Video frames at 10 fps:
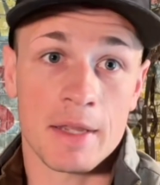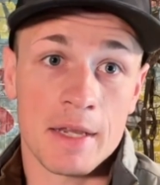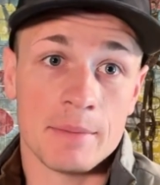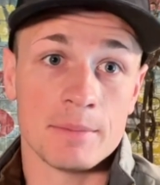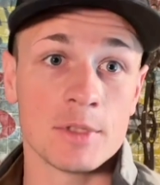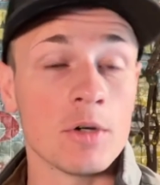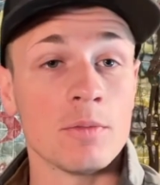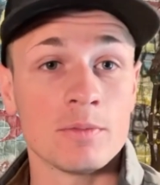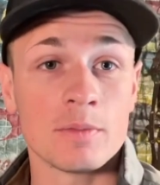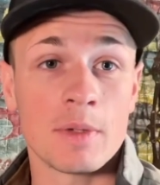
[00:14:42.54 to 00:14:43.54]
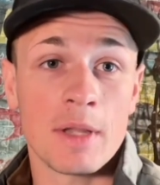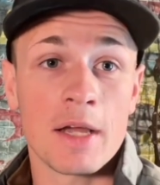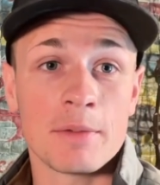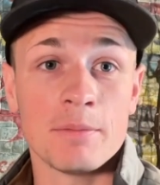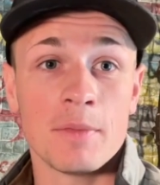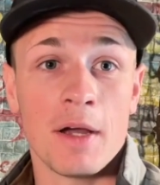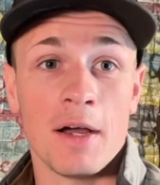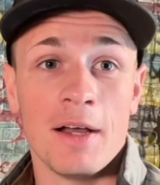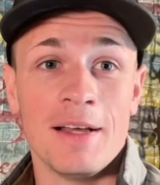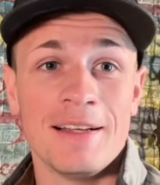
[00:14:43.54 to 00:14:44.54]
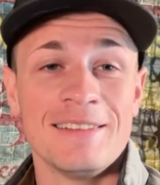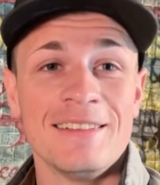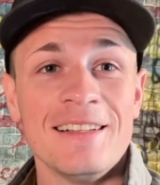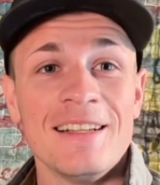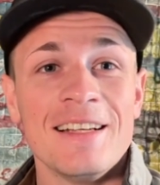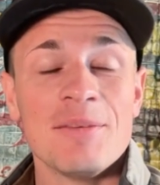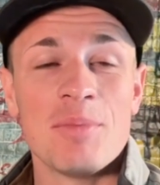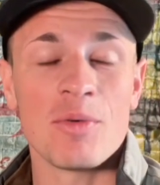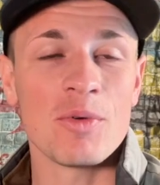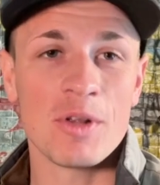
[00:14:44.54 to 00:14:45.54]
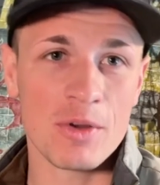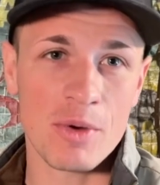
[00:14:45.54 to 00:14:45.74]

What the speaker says: get them, so I like them. But really,